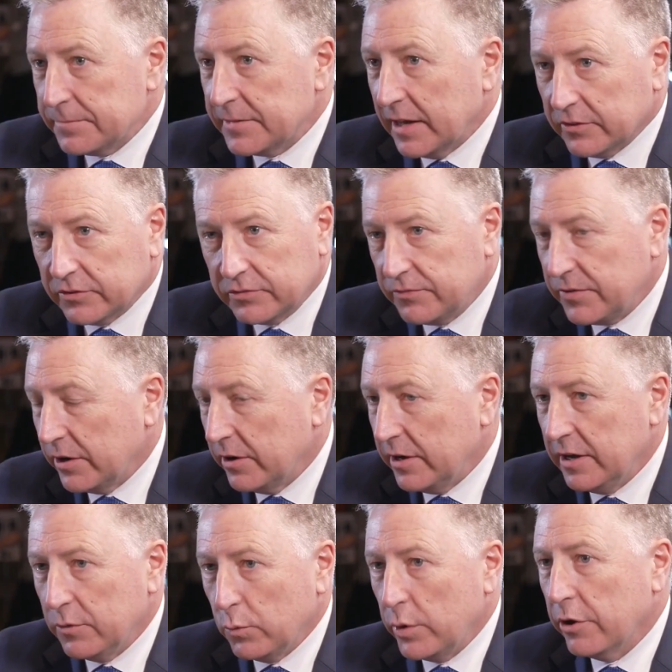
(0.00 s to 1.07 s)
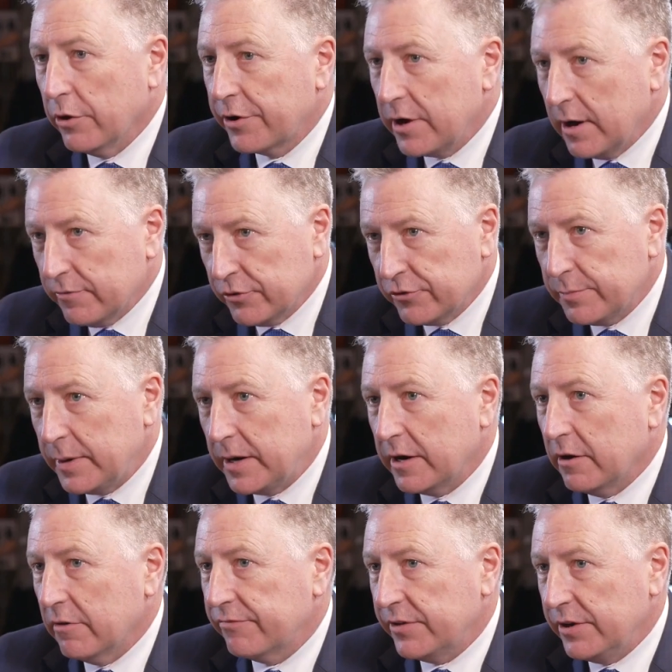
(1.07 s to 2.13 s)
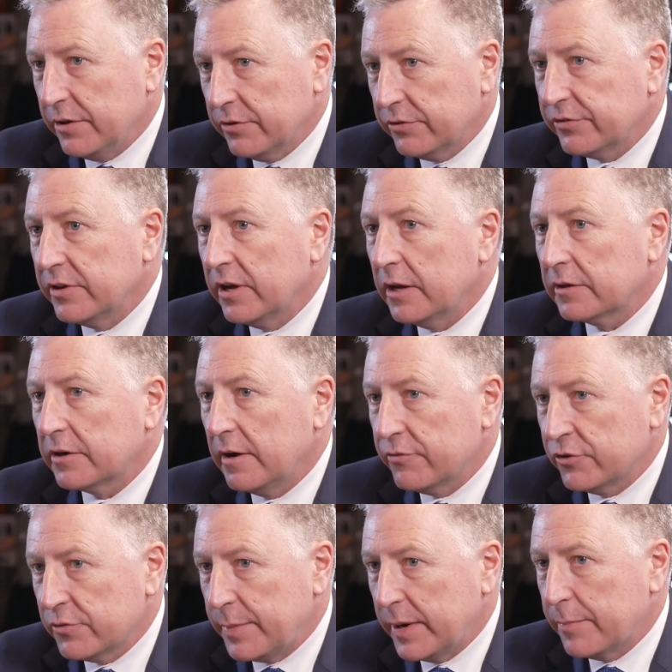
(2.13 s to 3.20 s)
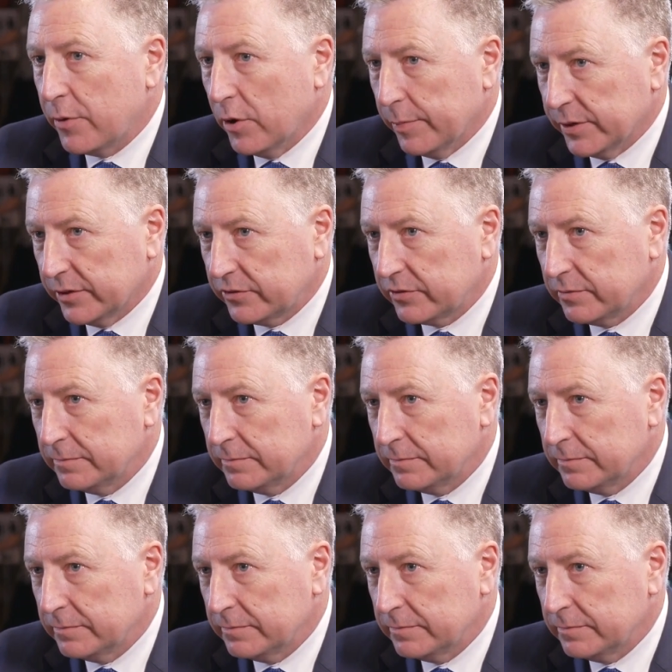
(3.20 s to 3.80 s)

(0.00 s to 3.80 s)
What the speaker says: yes. Fear. We are governed by our fears, not governed by purpose.